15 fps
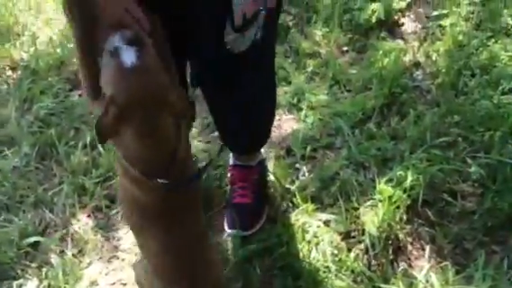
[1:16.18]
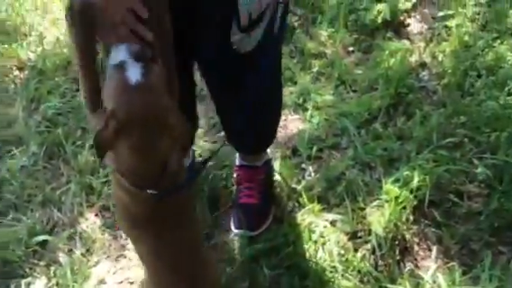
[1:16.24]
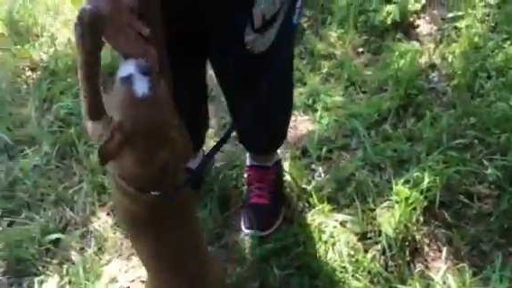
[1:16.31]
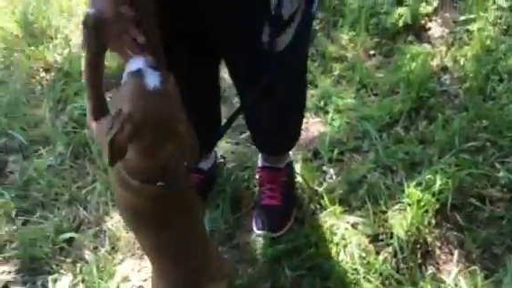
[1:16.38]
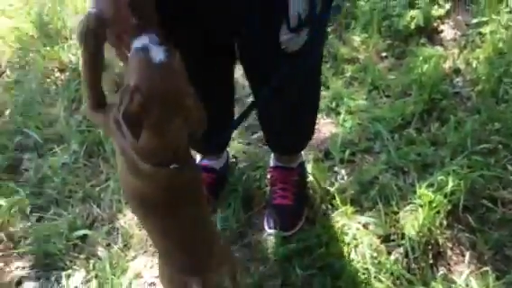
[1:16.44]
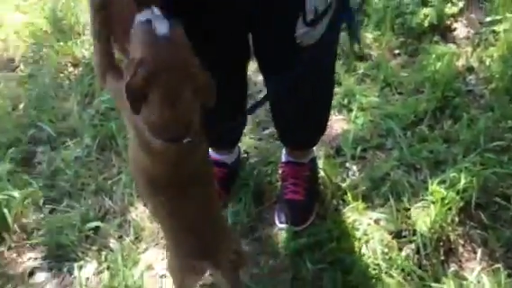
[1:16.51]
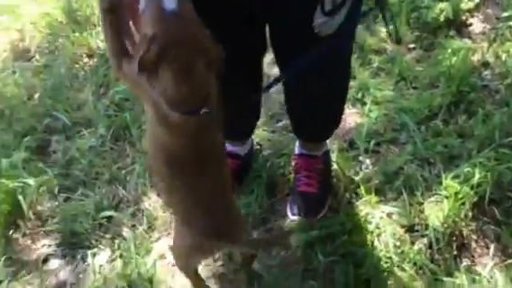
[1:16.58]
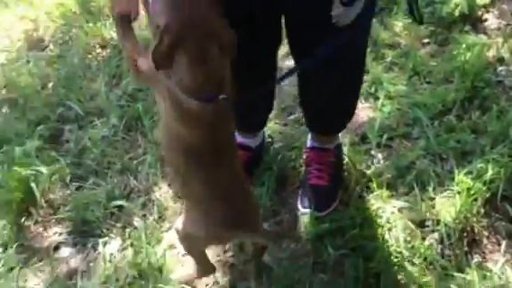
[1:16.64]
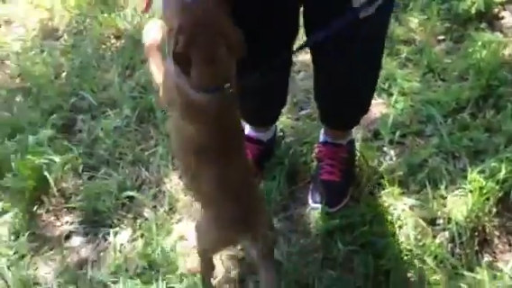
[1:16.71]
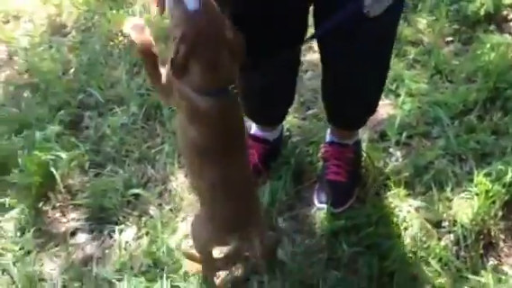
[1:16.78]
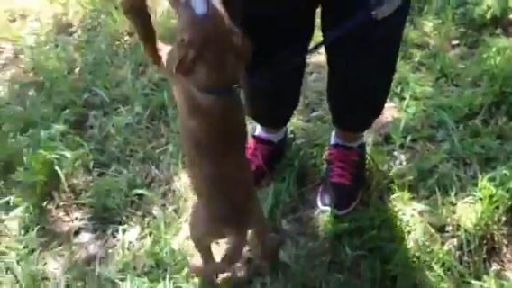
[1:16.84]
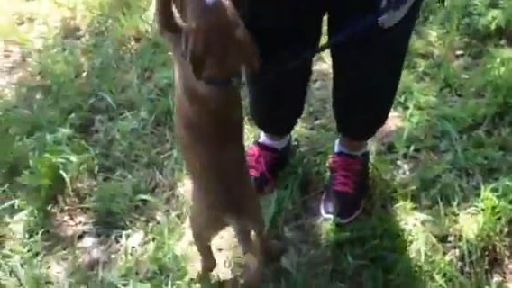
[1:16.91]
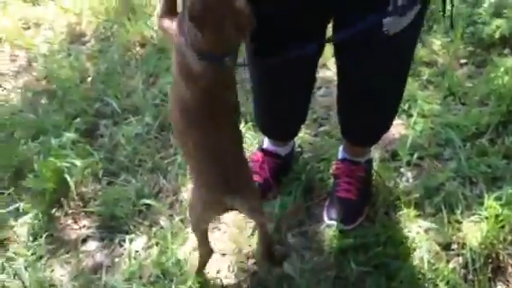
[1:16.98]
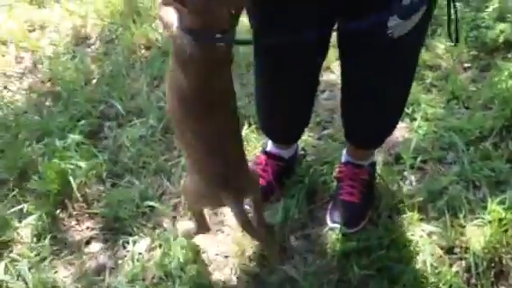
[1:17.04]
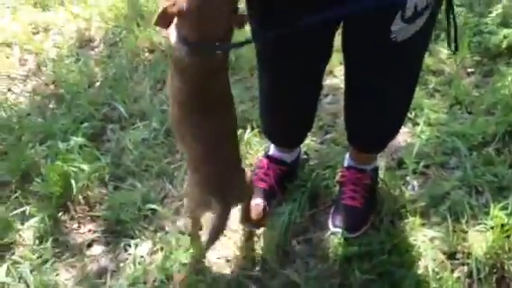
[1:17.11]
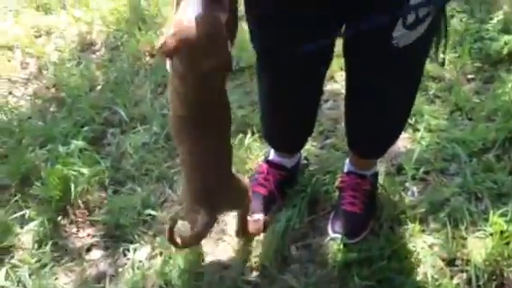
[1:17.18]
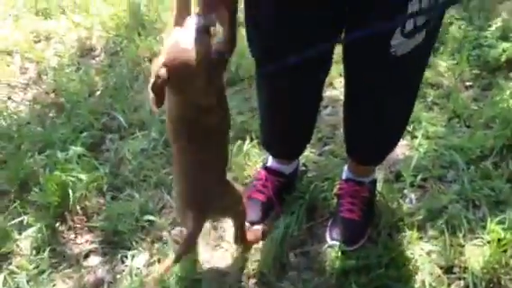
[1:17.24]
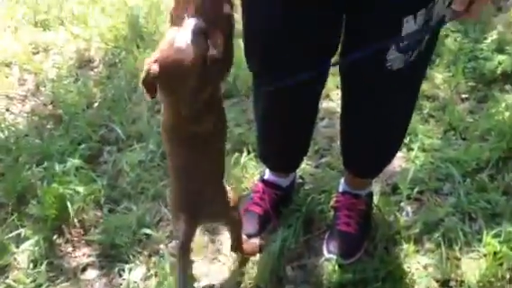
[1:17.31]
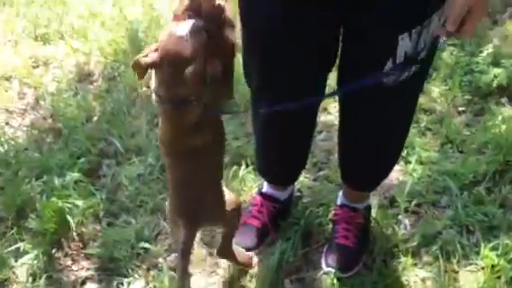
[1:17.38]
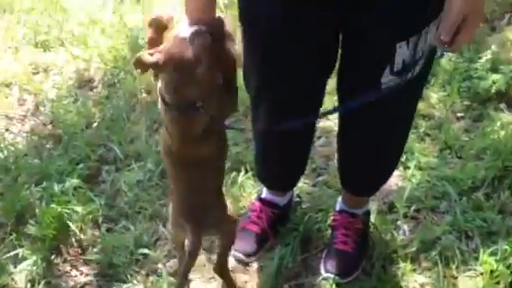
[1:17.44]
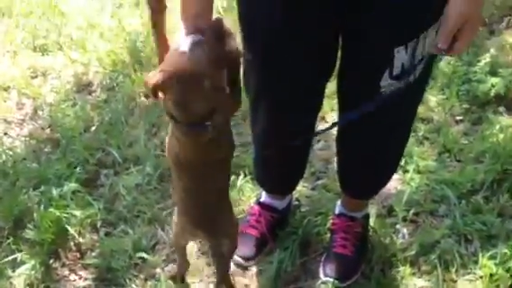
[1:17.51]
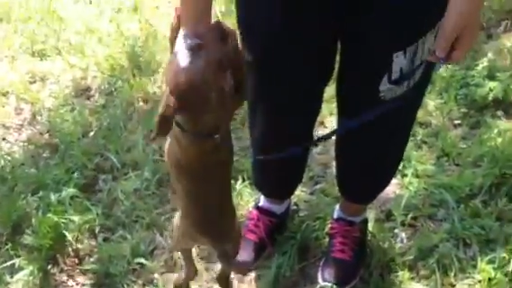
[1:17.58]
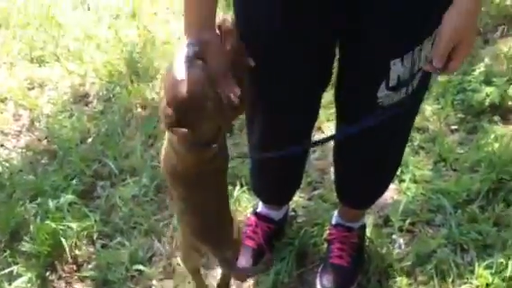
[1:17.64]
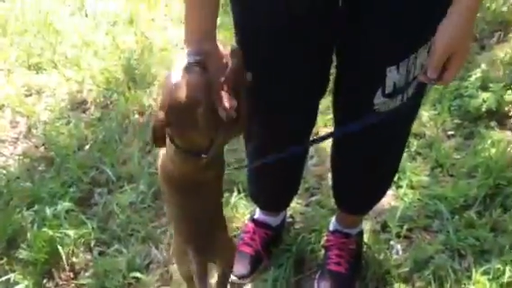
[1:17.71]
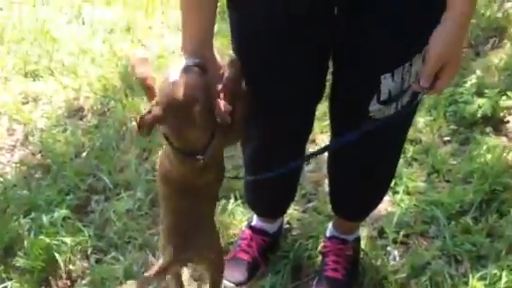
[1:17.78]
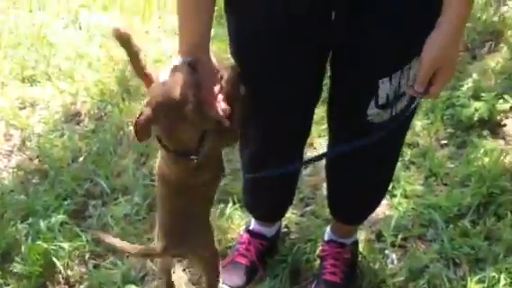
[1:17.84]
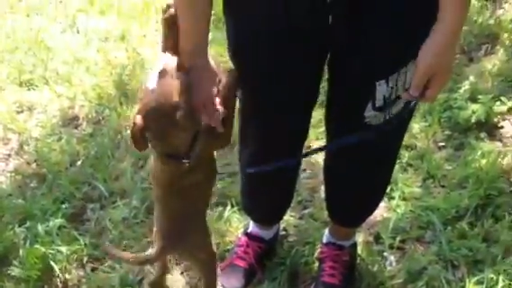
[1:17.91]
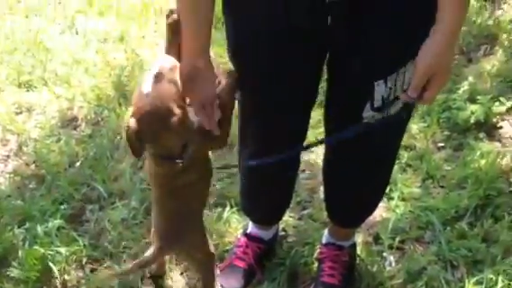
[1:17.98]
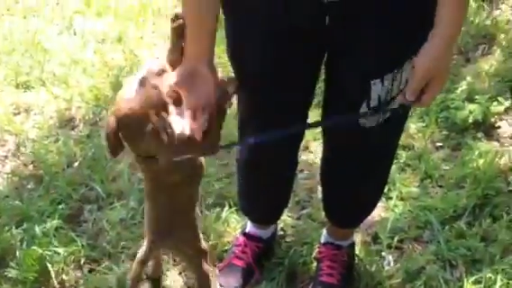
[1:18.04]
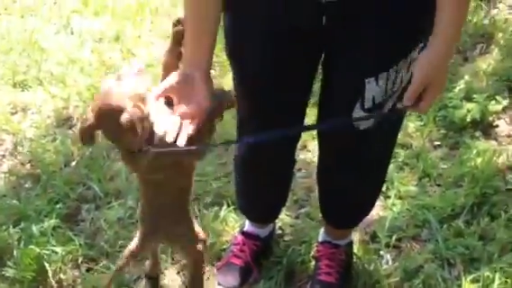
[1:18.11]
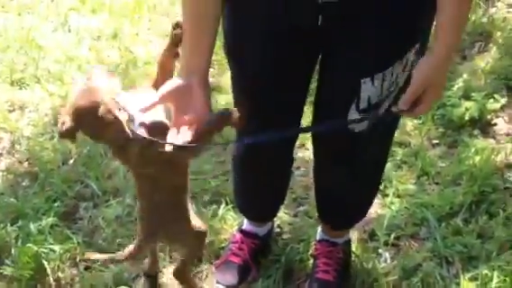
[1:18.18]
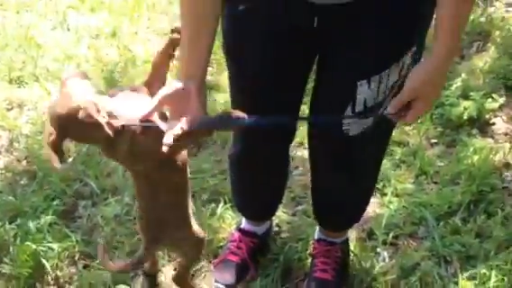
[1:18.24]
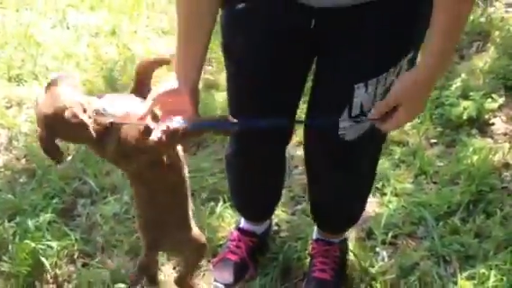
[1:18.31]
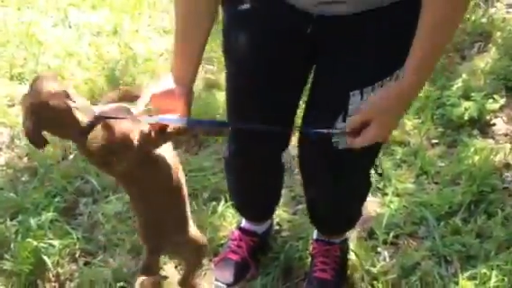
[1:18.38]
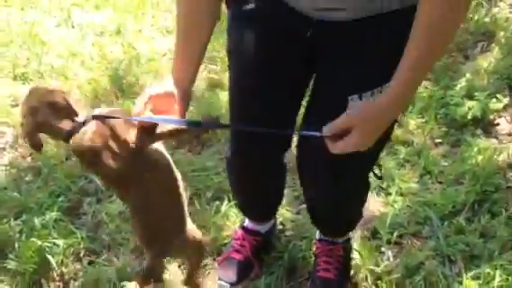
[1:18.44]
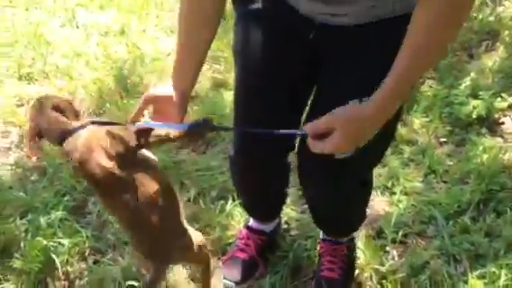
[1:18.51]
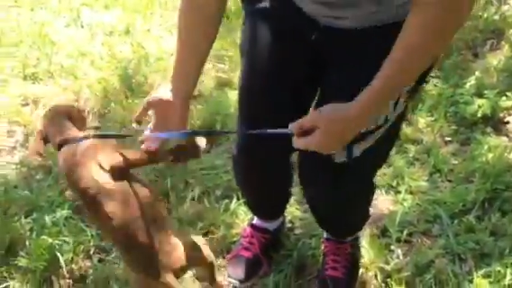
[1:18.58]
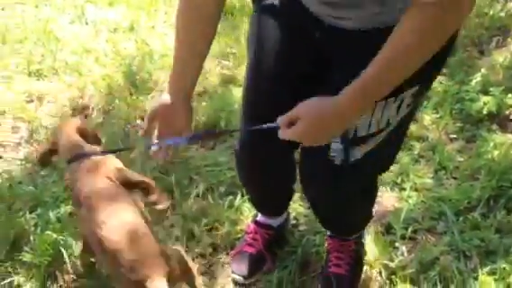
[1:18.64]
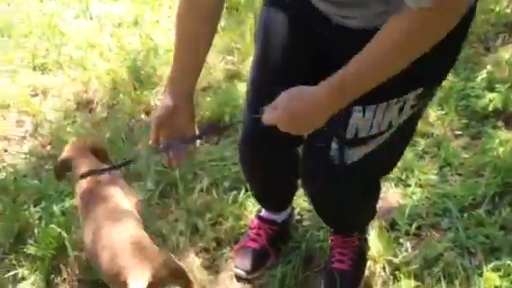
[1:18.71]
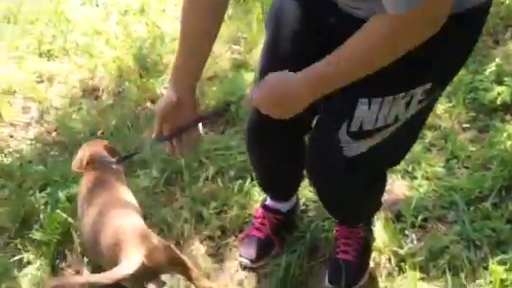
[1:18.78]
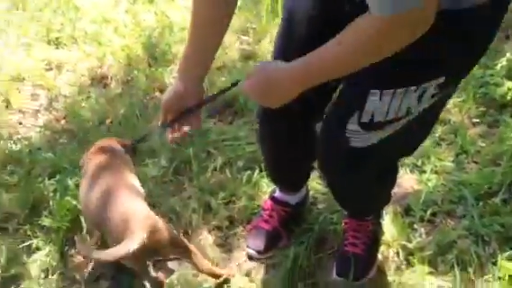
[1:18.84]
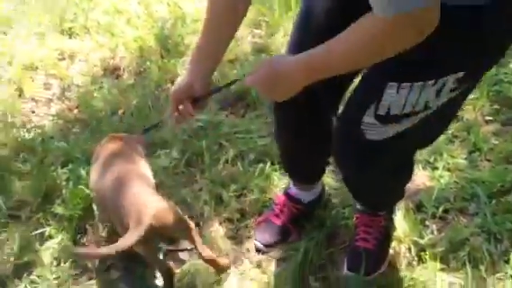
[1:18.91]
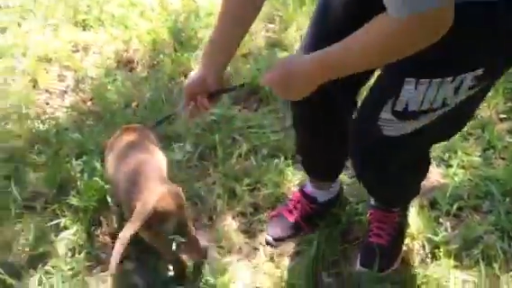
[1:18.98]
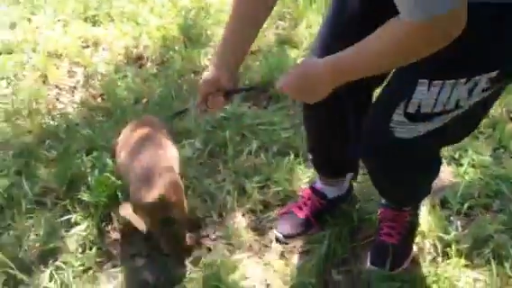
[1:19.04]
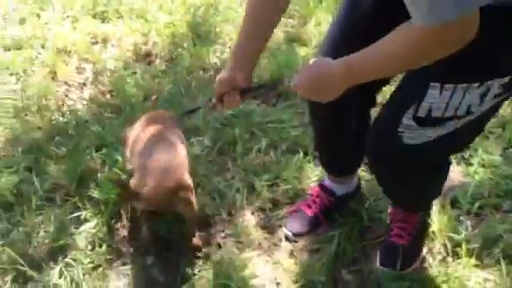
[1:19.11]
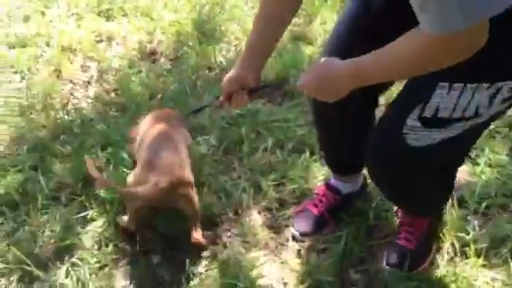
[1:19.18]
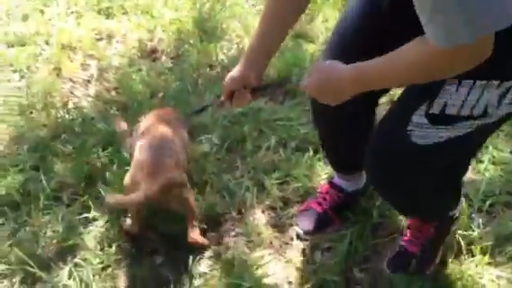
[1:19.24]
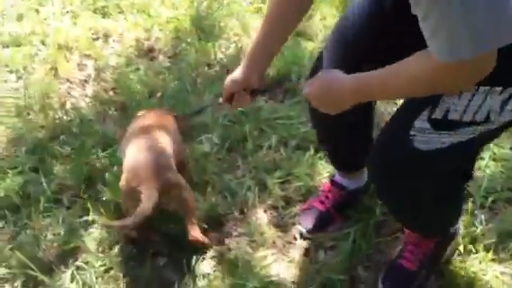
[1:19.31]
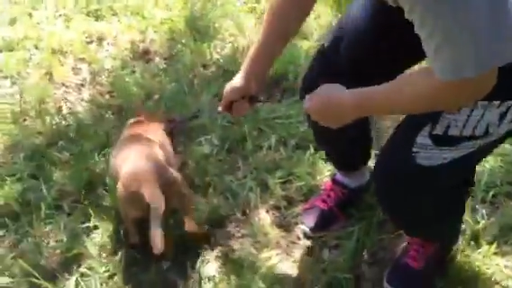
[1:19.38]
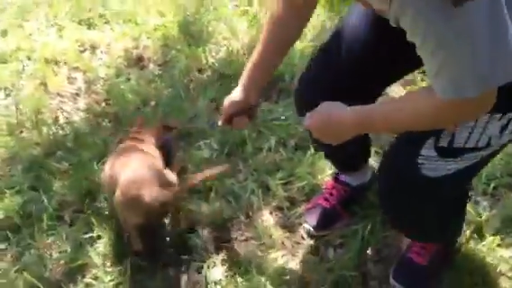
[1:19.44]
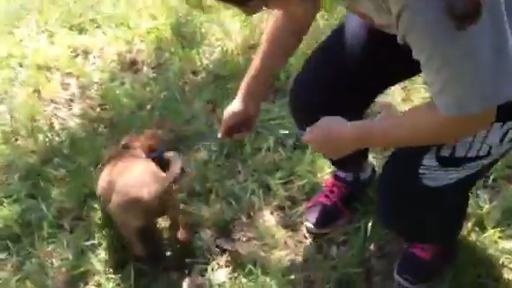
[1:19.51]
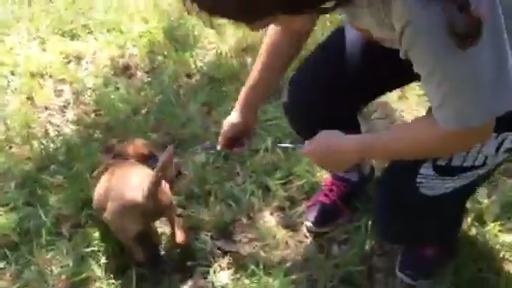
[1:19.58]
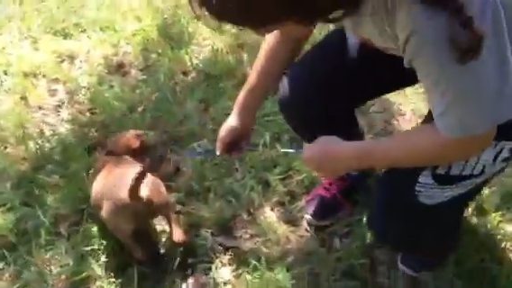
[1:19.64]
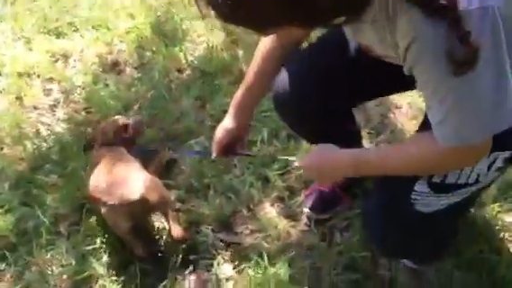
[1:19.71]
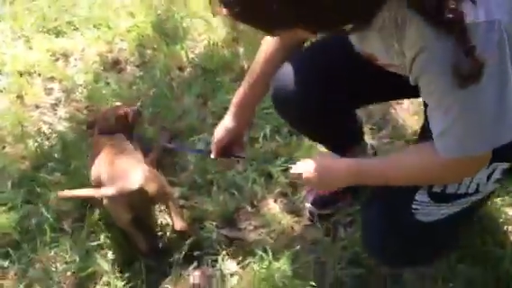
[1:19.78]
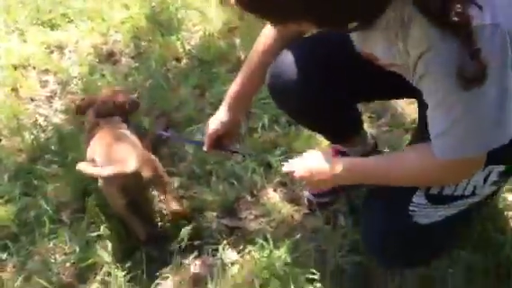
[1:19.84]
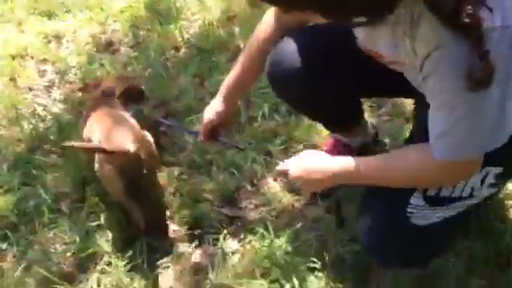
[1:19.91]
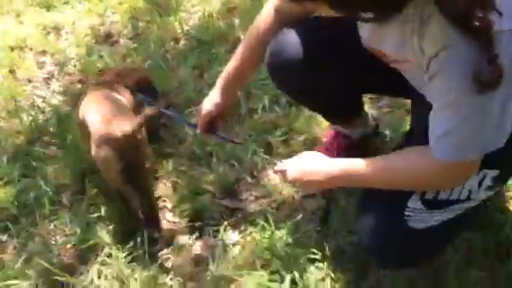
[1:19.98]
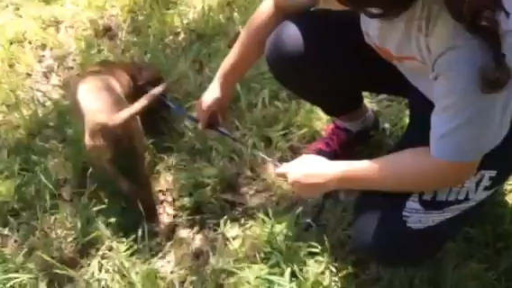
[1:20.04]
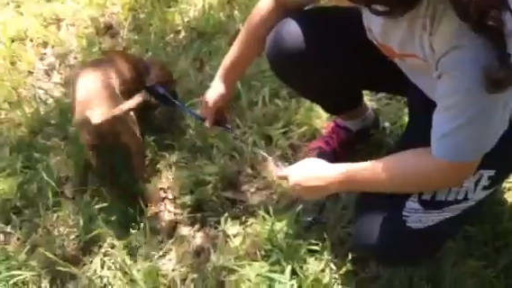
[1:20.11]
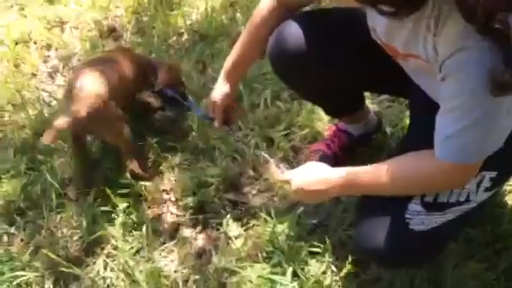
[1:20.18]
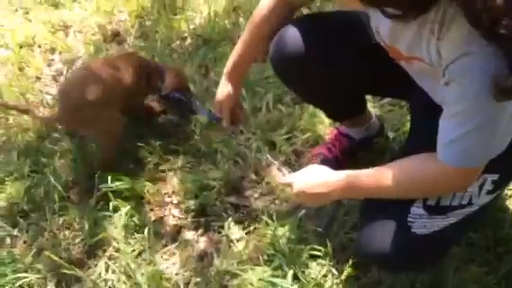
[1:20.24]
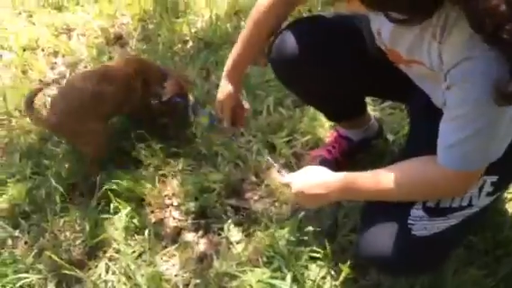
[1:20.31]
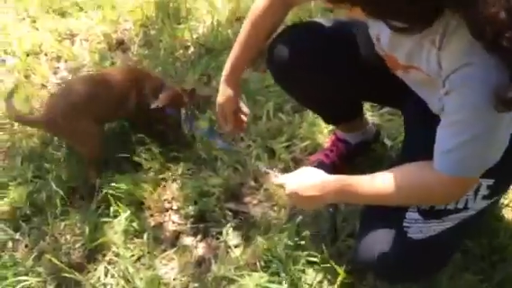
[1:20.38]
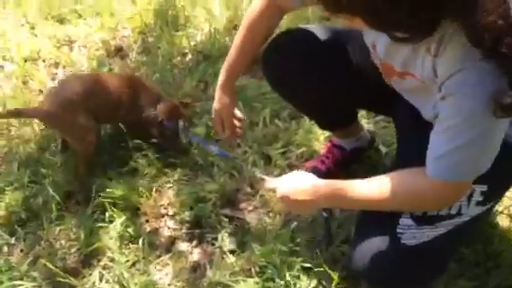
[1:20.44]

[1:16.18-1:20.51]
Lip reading: No face is visible, so there are no lips to read.